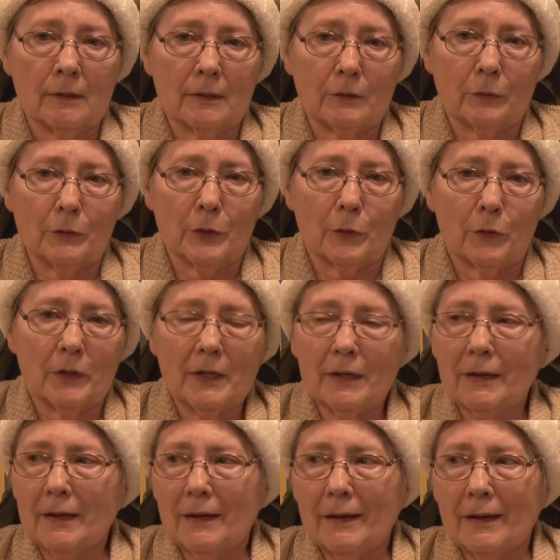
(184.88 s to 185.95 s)
I don't know.
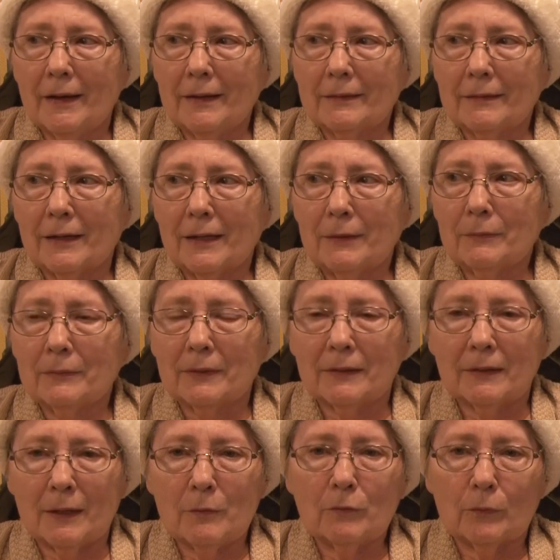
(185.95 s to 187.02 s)
I, I'm,
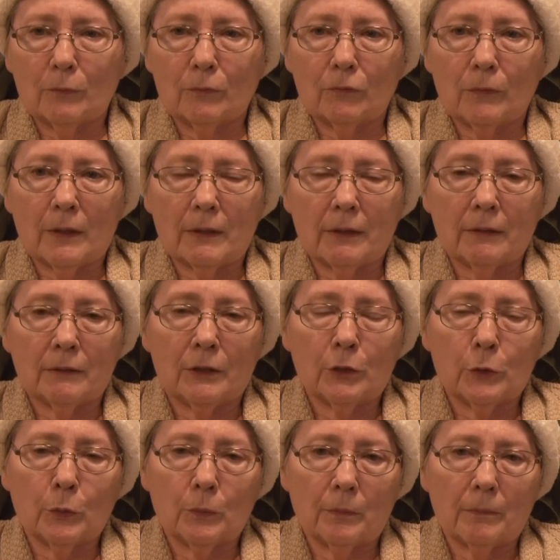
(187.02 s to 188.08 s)
I'm, uh, you
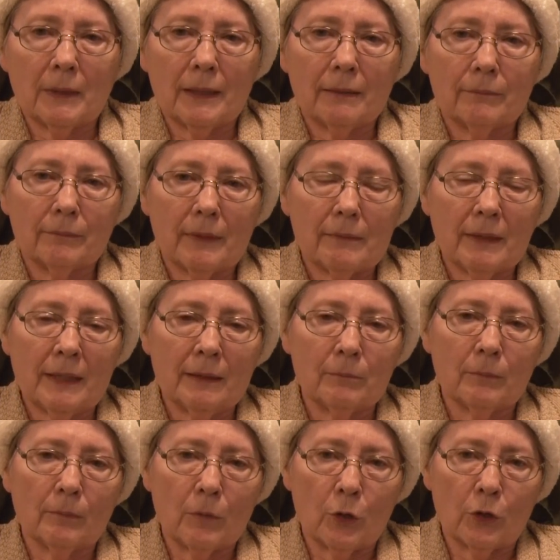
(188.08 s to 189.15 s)
know, my
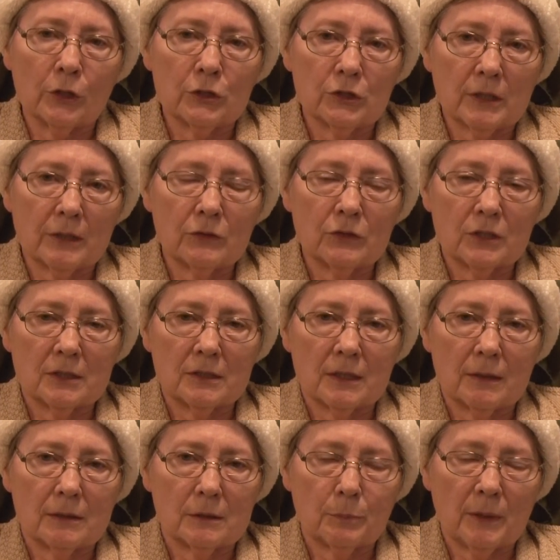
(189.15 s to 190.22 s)
Aunt Marge, I used to
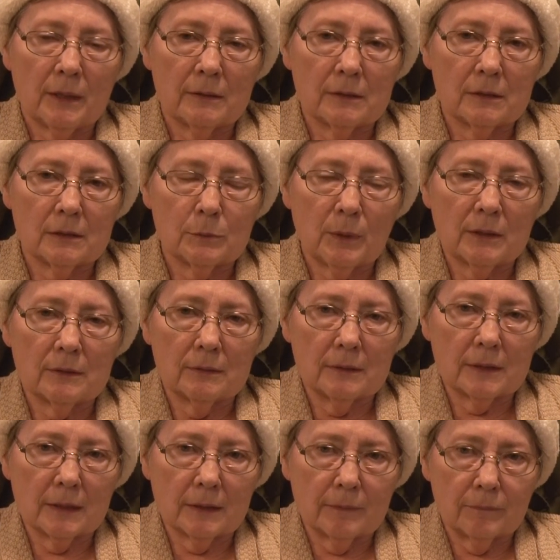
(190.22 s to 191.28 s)
stay,
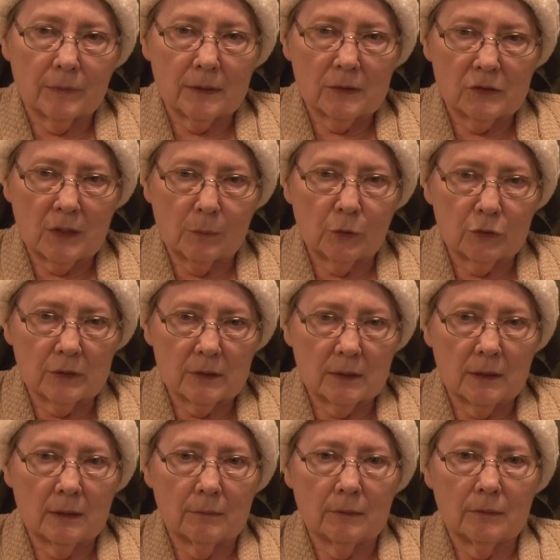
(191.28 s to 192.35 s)
spend uh, summers
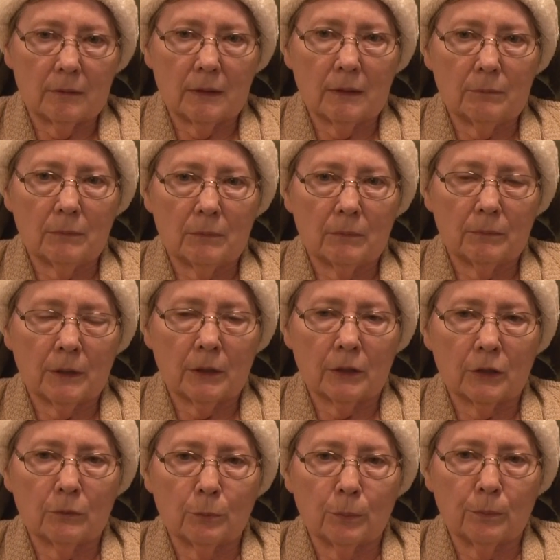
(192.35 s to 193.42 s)
in
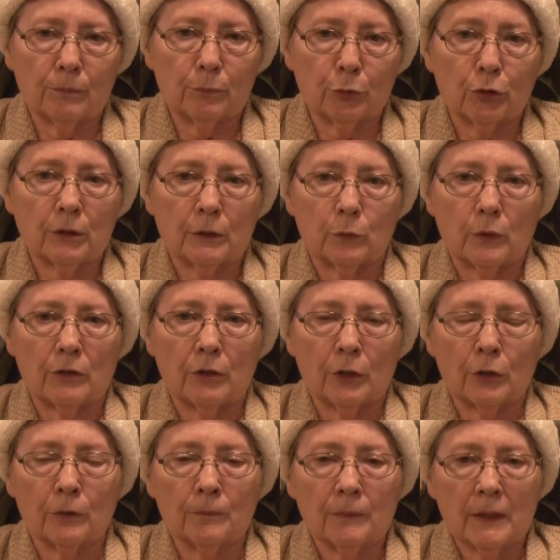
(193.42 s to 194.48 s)
uh, Brooklyn with
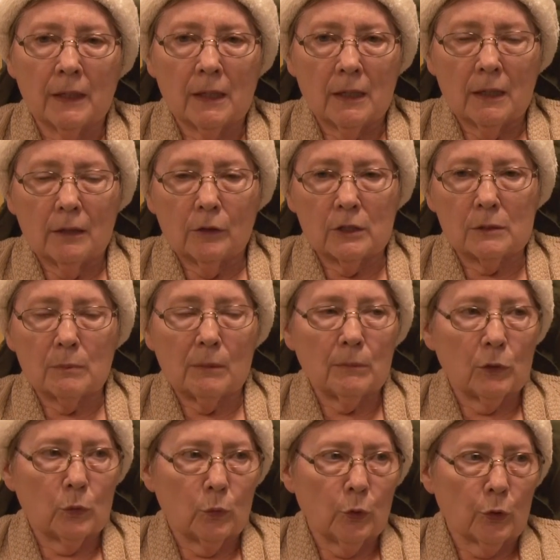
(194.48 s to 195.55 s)
her because my
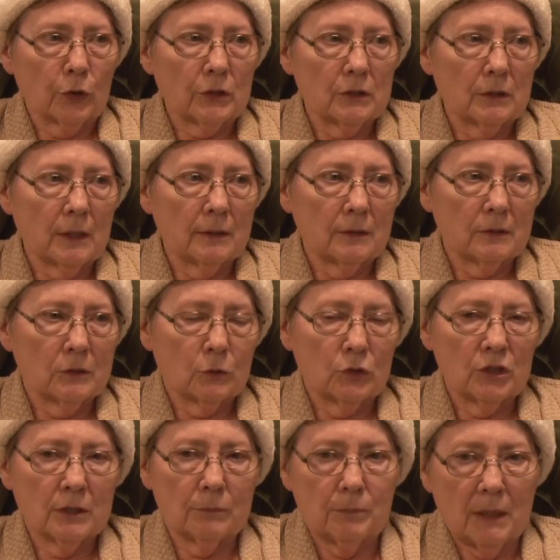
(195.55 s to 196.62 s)
mother worked, and so
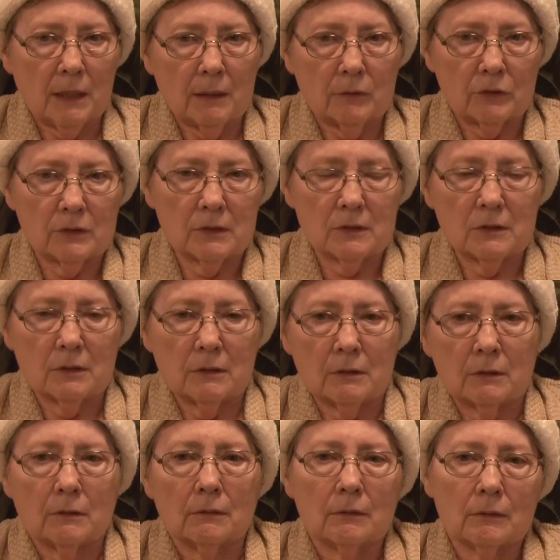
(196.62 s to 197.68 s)
she'd pay her sister
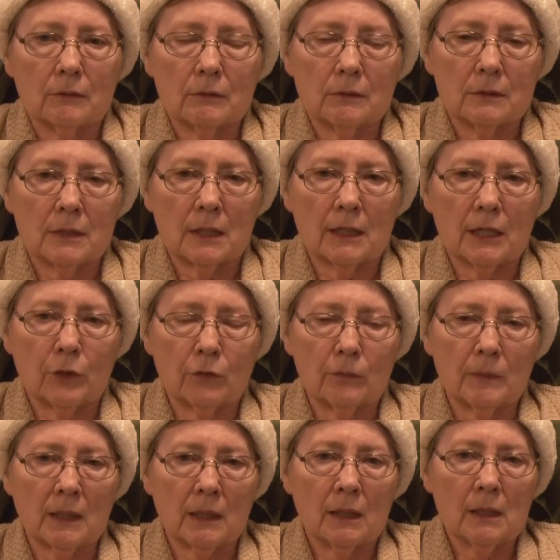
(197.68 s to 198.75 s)
to take care
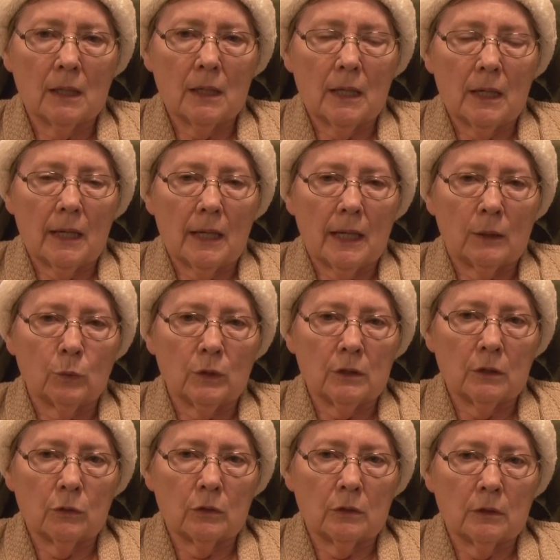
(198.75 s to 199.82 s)
of me. And
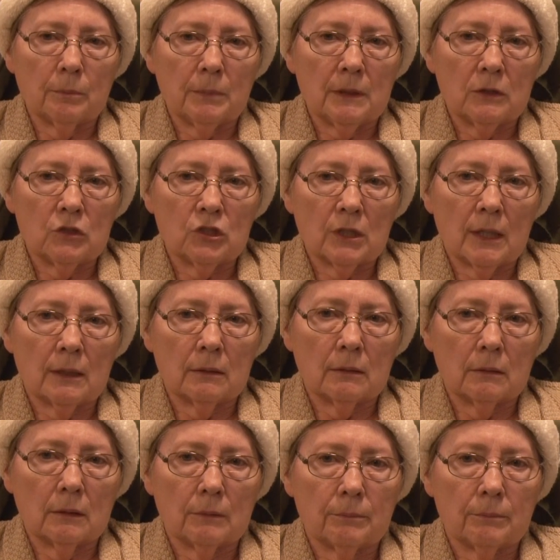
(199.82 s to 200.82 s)
we'd go to the beach, and